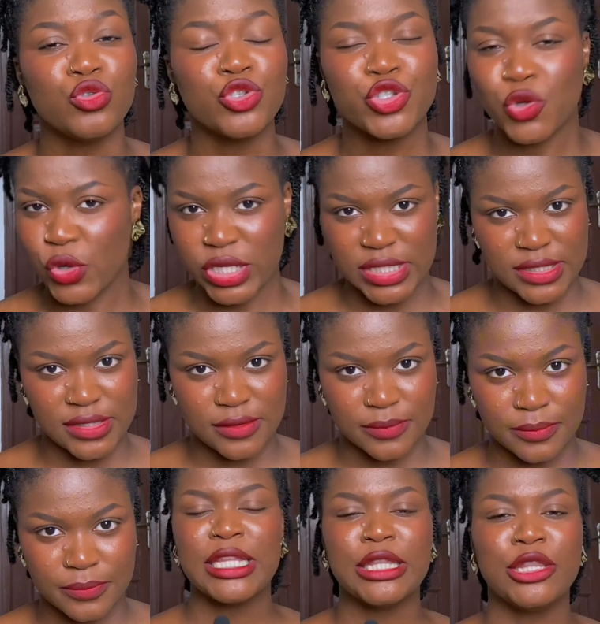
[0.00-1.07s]
choice.
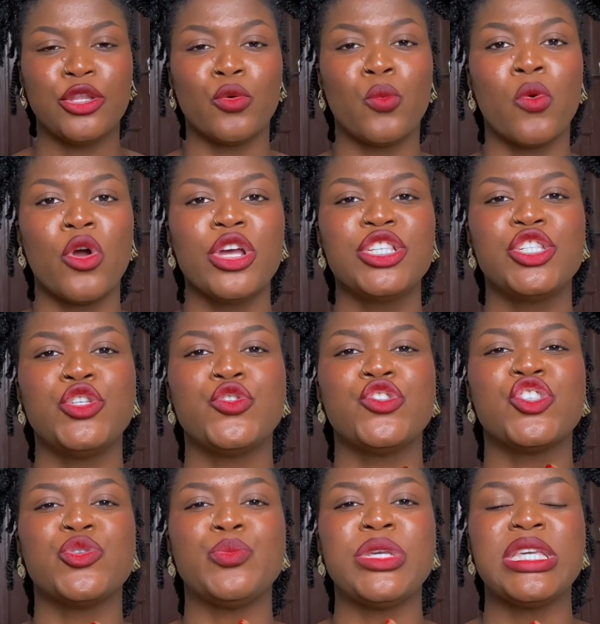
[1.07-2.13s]
The words you
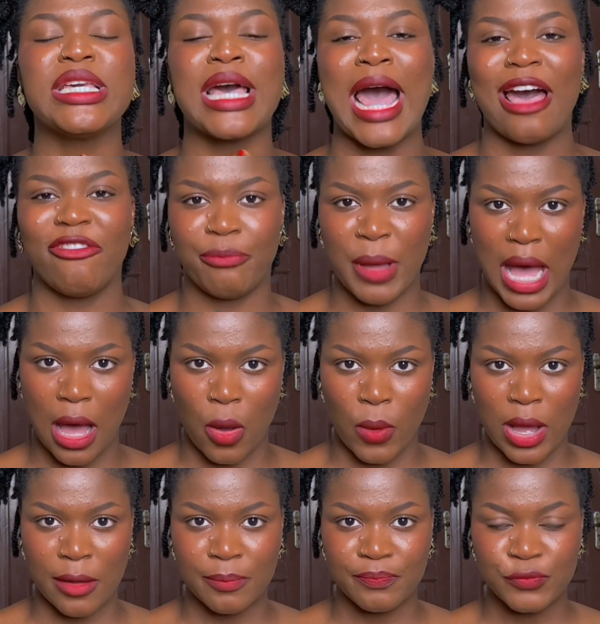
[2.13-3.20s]
speak have
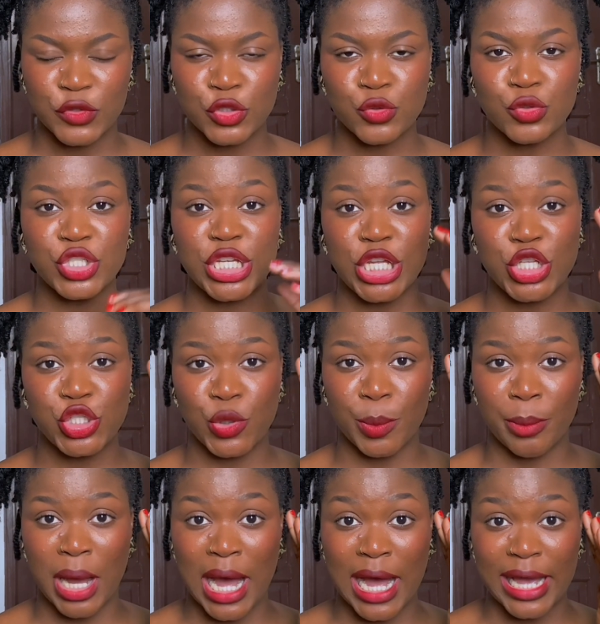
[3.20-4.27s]
power to change your
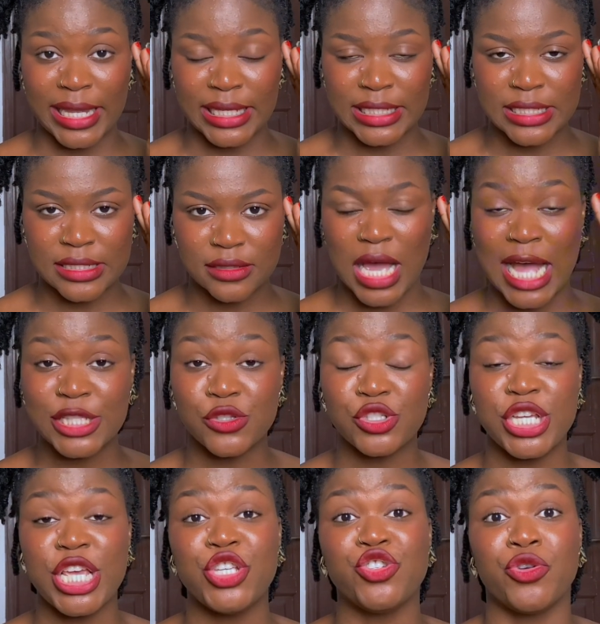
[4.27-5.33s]
mind and to
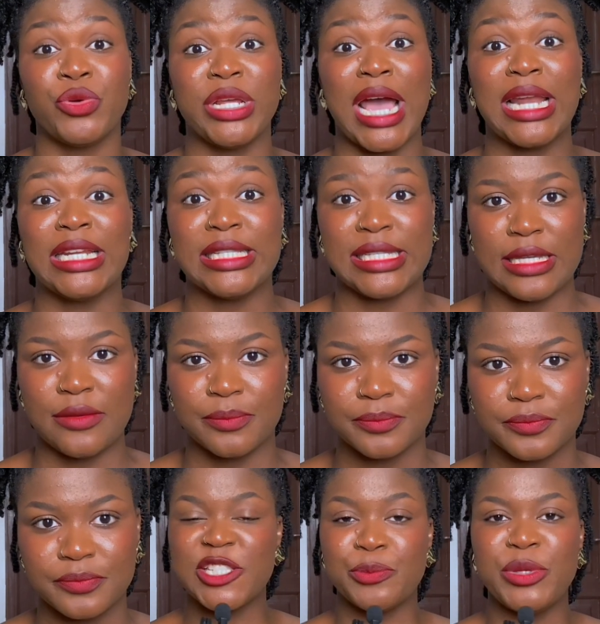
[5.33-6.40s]
change your reality.
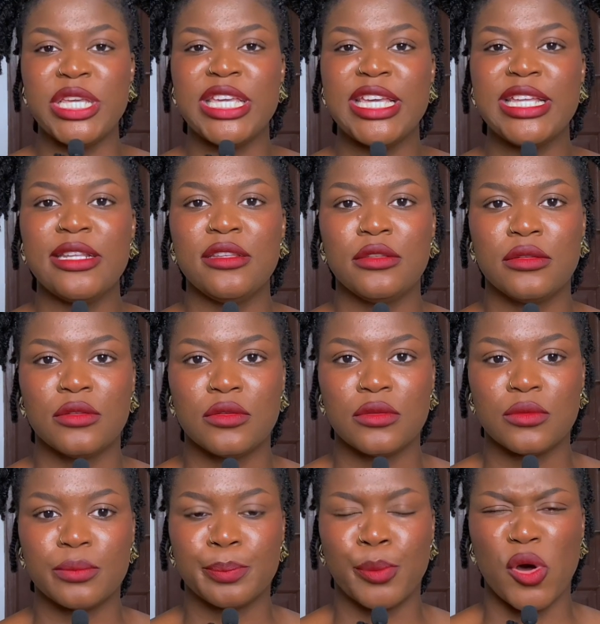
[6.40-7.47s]
Speaking
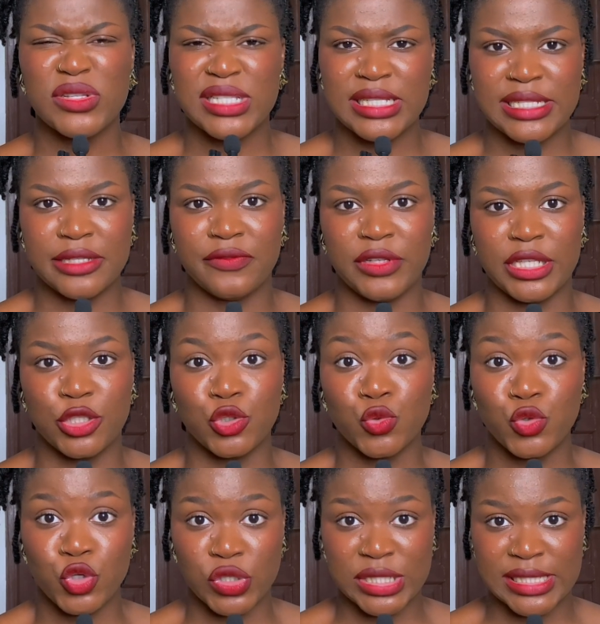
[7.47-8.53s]
positively to
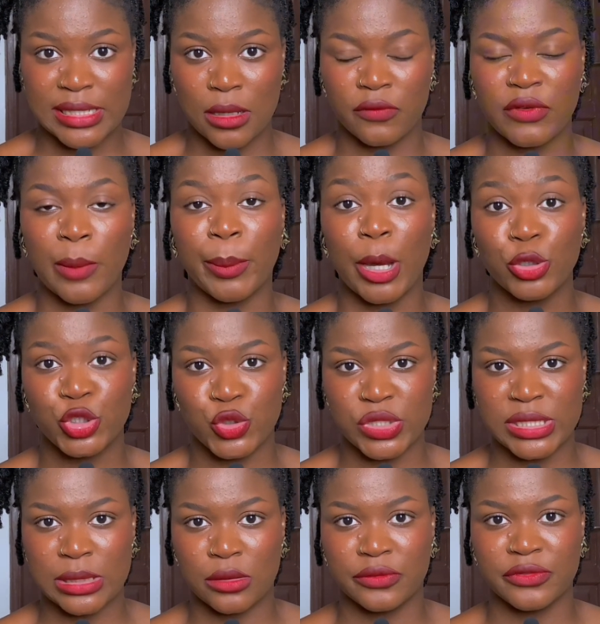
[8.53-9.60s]
yourself, about
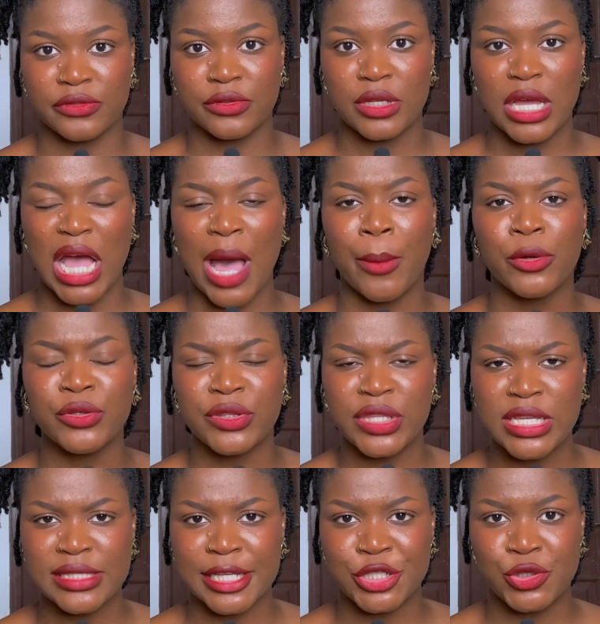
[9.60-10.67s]
the
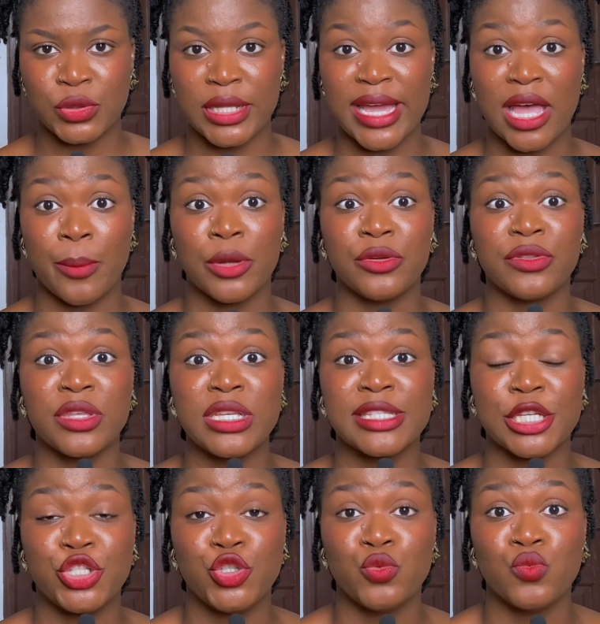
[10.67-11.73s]
things that you like, about the things
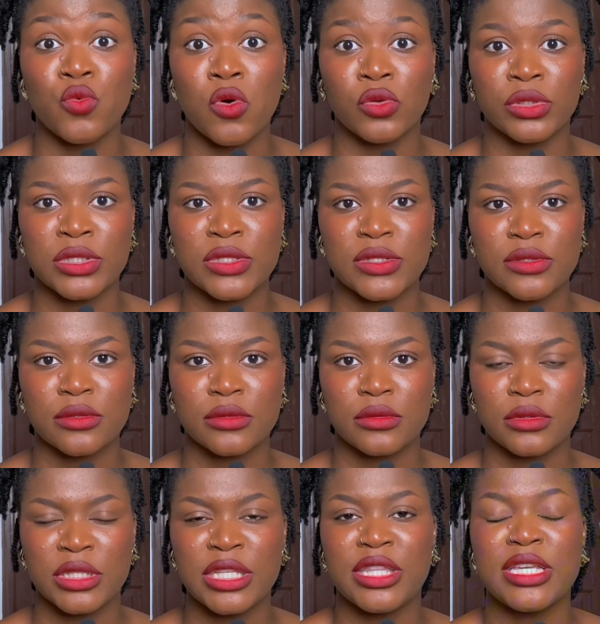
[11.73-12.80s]
that you want,
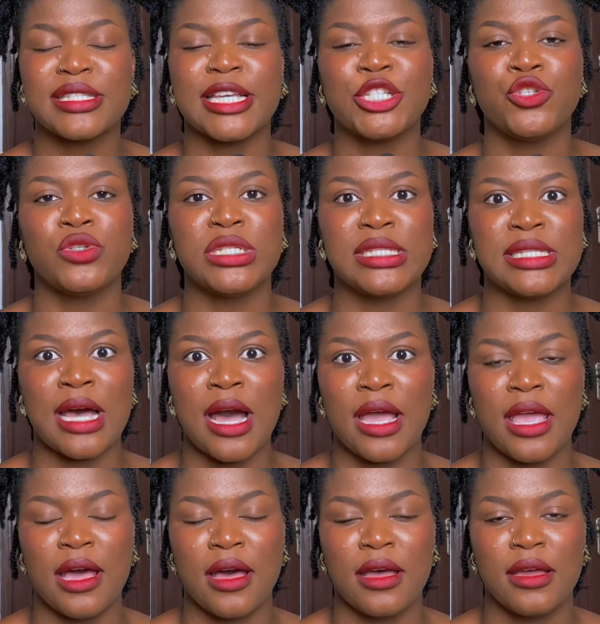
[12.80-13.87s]
the things that you
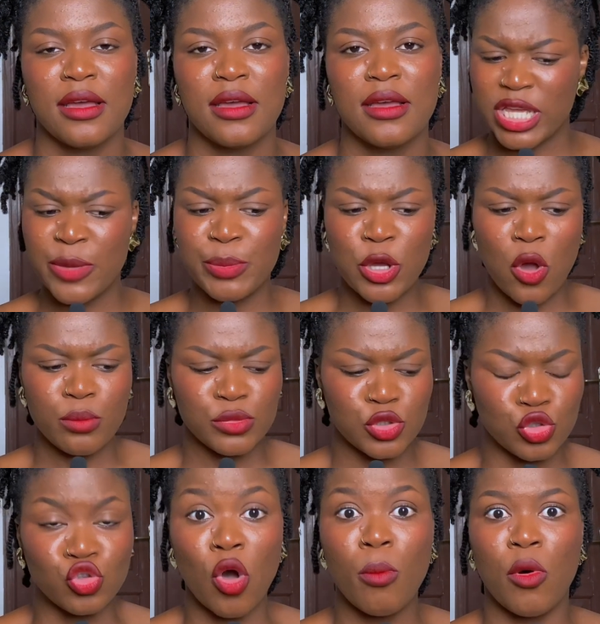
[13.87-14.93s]
desire, it becomes
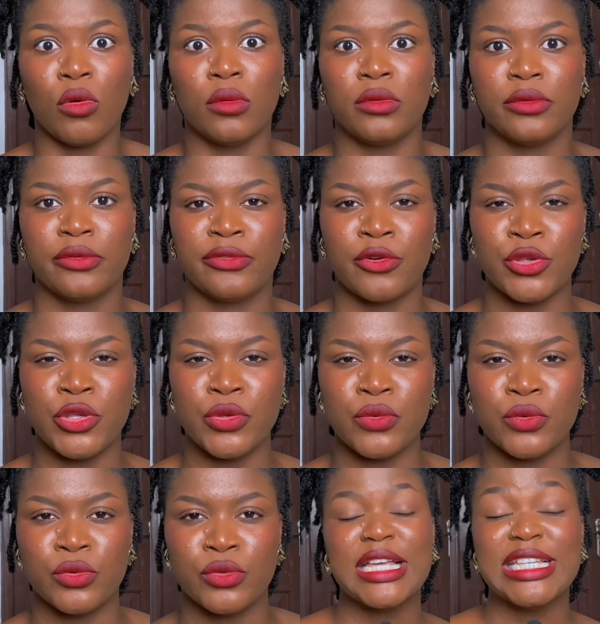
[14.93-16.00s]
normal for you.
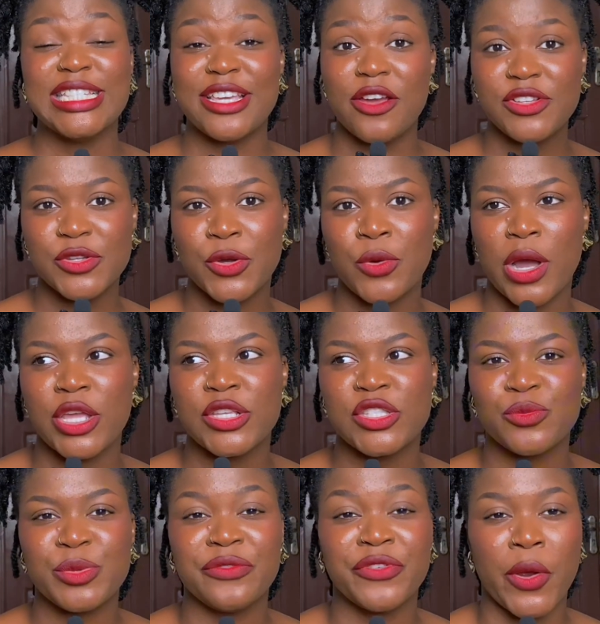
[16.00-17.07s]
Years ago, I used to
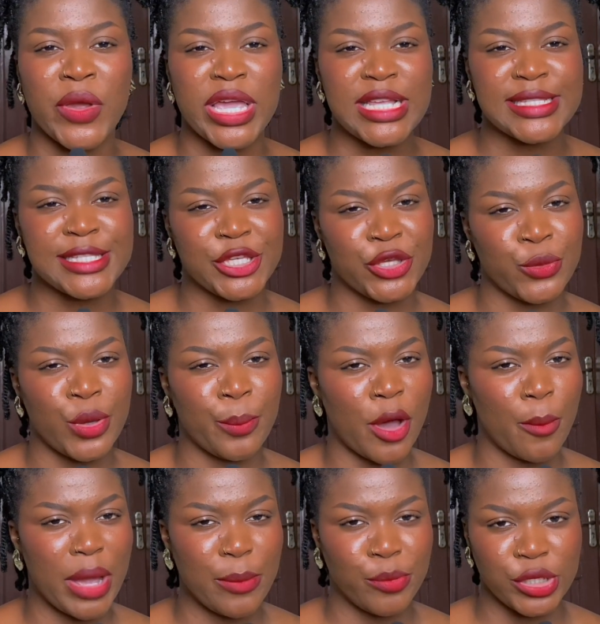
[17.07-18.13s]
be very insecure about
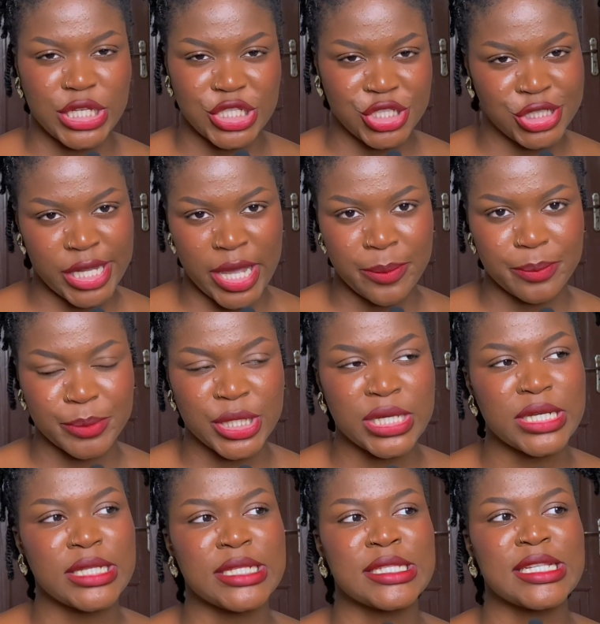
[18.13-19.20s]
my body shape
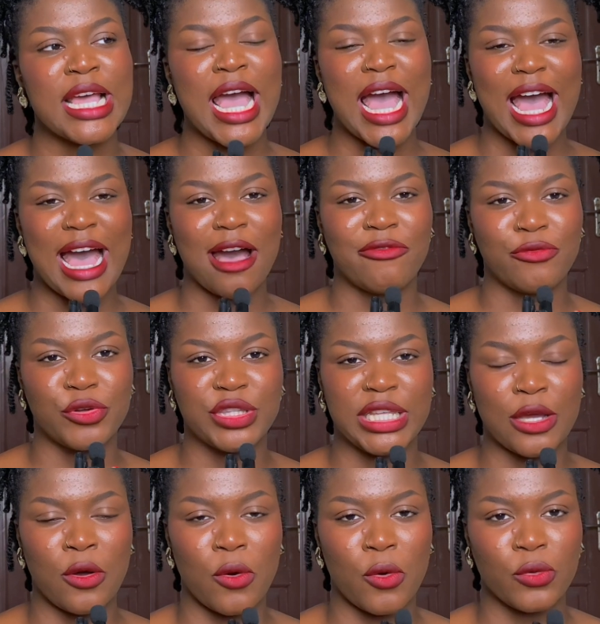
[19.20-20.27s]
because I have what they
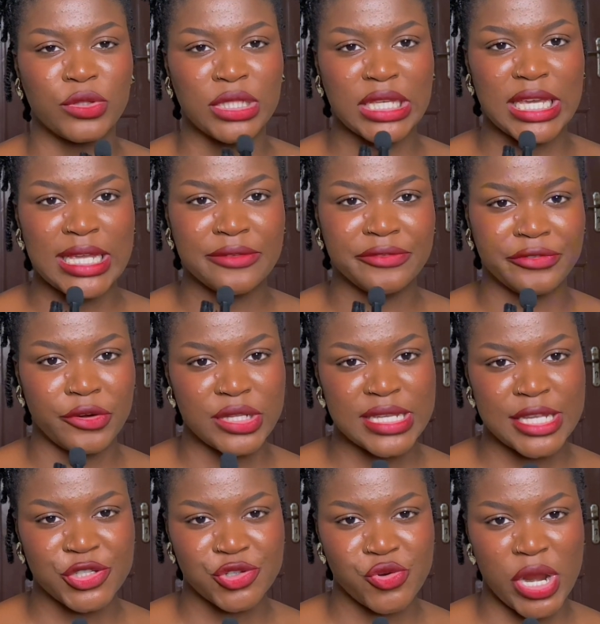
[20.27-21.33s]
call the
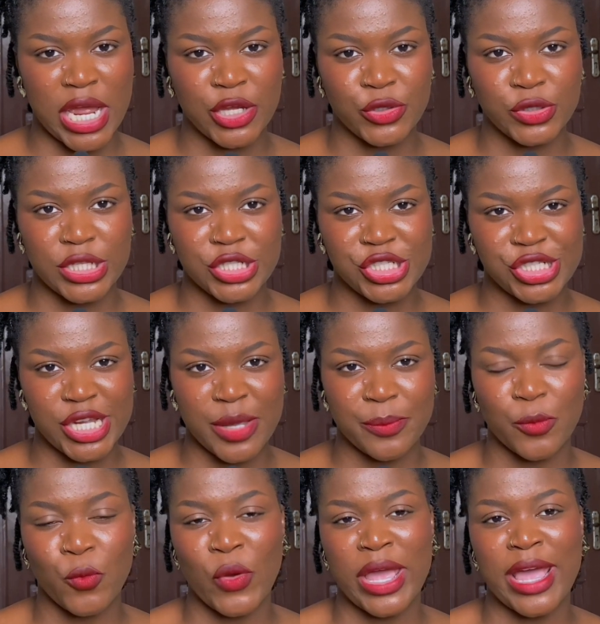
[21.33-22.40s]
inverted triangular shape,
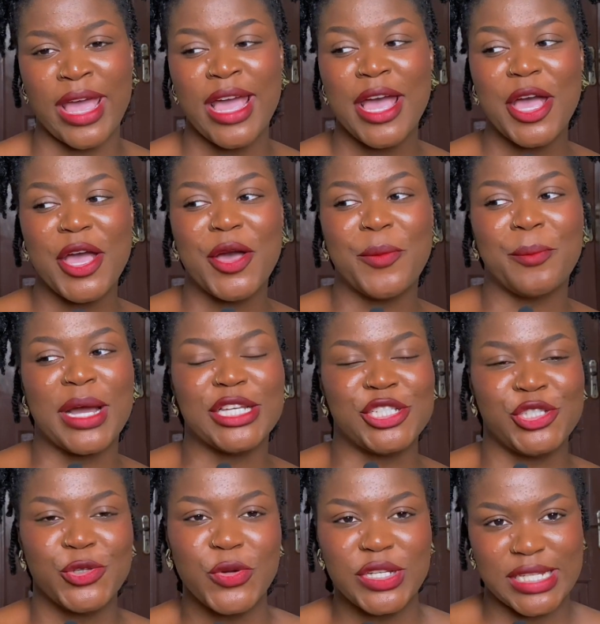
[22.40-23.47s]
where my
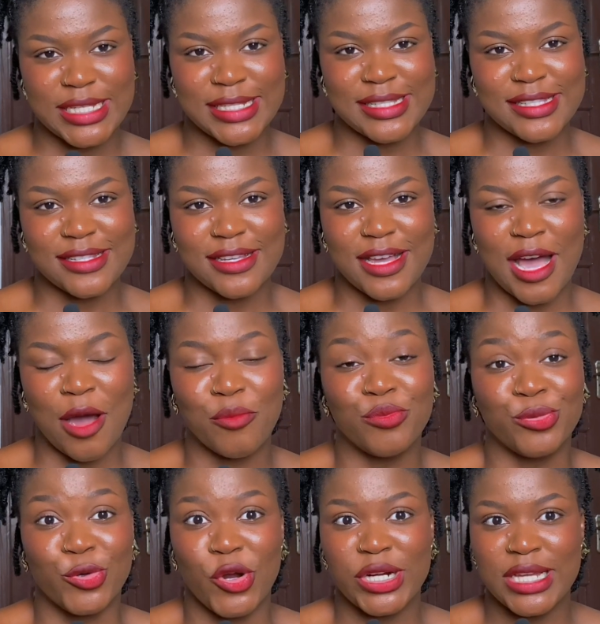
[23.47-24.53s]
shoulders are
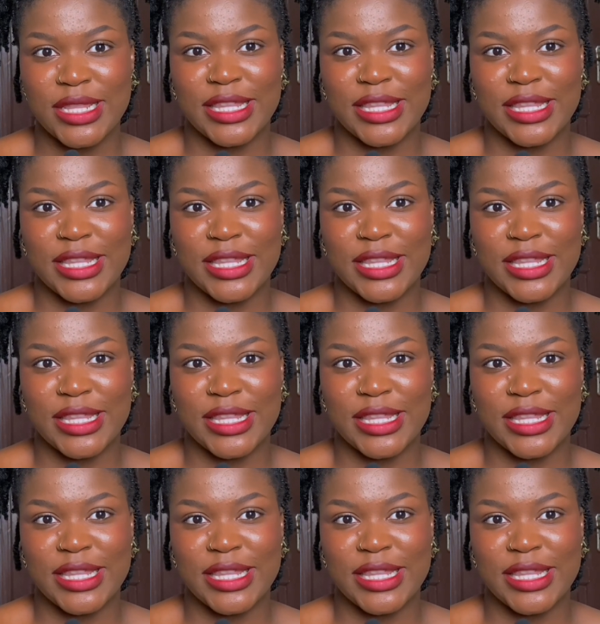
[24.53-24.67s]
broader